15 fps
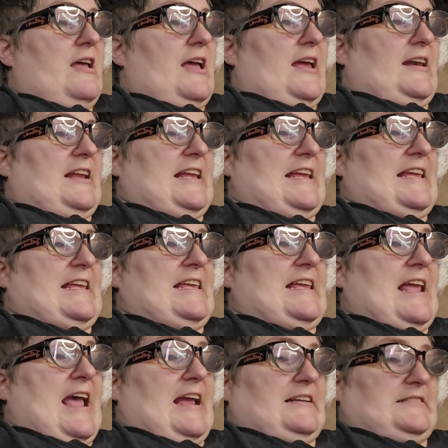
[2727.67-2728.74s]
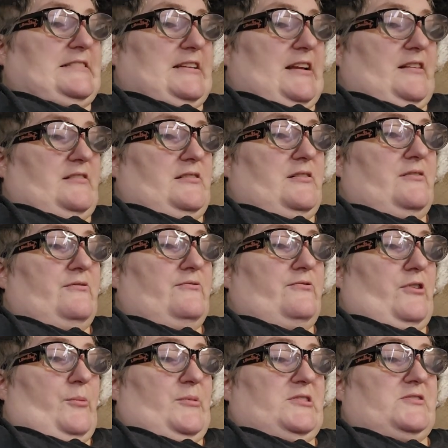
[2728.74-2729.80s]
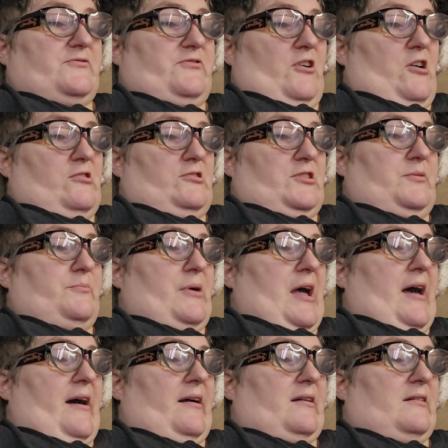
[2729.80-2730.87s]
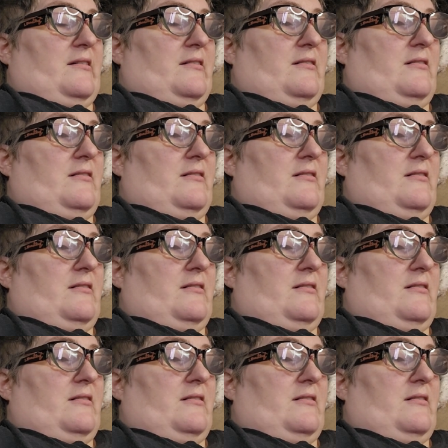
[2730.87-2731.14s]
and he yanked it from his fallen pack.